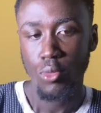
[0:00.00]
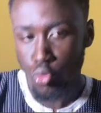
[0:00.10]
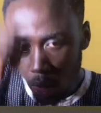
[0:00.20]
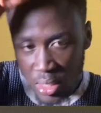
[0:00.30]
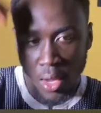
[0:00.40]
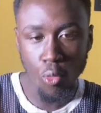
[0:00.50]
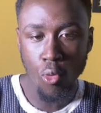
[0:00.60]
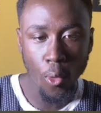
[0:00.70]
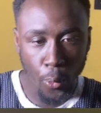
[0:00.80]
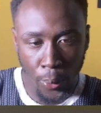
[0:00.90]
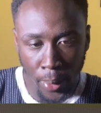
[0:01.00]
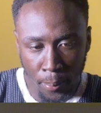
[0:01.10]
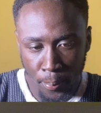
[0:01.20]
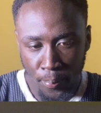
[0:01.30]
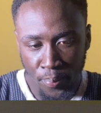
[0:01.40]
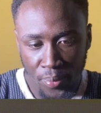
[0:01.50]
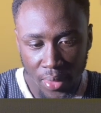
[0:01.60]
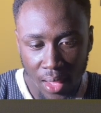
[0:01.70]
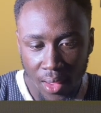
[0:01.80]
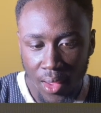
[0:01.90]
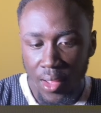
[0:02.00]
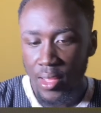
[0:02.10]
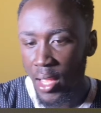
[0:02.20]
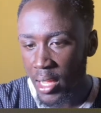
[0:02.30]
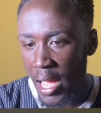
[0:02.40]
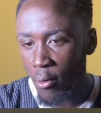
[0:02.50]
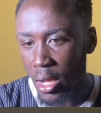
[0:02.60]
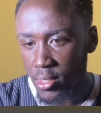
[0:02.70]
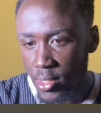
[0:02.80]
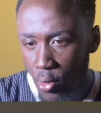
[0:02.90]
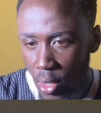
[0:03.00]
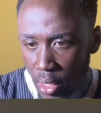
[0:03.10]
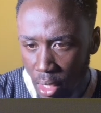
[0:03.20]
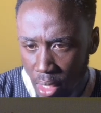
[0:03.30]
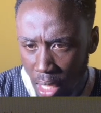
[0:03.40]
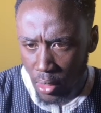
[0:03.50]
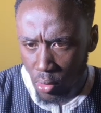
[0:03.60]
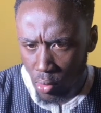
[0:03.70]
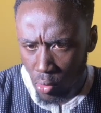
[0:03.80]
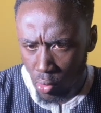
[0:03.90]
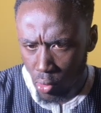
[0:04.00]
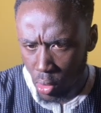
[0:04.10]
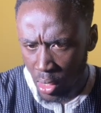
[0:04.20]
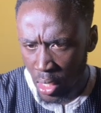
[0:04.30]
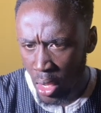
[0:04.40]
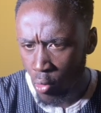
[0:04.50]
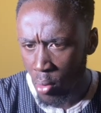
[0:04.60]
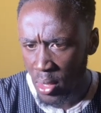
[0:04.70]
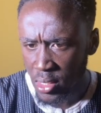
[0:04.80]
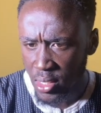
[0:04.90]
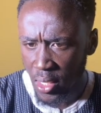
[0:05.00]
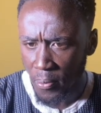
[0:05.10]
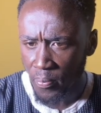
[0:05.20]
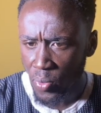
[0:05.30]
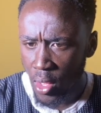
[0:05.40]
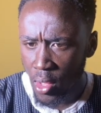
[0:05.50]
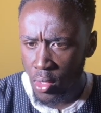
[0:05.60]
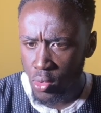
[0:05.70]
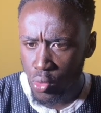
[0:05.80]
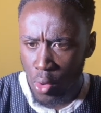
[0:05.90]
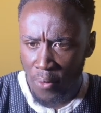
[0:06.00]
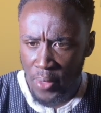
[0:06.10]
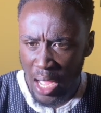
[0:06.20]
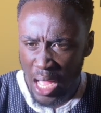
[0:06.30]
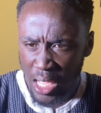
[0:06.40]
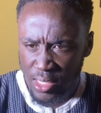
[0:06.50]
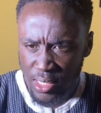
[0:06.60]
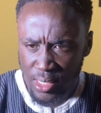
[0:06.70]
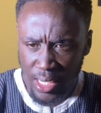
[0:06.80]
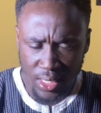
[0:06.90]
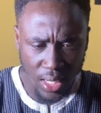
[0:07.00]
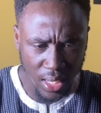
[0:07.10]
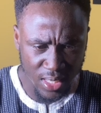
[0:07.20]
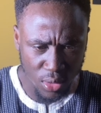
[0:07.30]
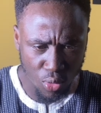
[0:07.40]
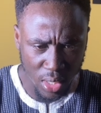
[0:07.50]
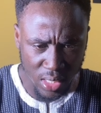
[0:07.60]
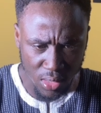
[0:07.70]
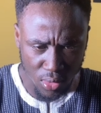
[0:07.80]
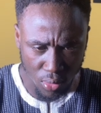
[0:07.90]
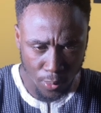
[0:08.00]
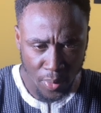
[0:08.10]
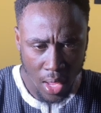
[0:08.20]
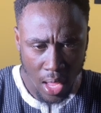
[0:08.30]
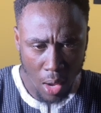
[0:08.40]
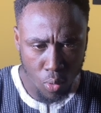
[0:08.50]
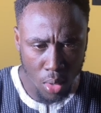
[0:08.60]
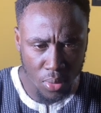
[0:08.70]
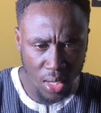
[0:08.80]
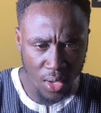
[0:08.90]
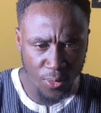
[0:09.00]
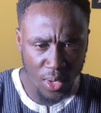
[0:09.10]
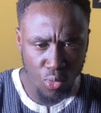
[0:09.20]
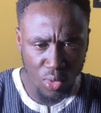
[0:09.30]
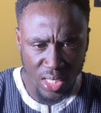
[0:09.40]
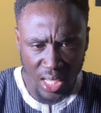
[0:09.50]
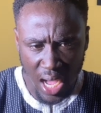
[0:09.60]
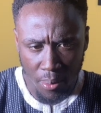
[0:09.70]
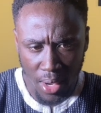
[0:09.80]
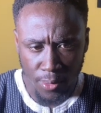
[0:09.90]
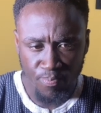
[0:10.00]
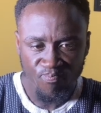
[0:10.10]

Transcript: Tony Cock. Yankai was here where Yankai. Another comment came. So after asking such legit questions, Akwabi and your friend Richie Ama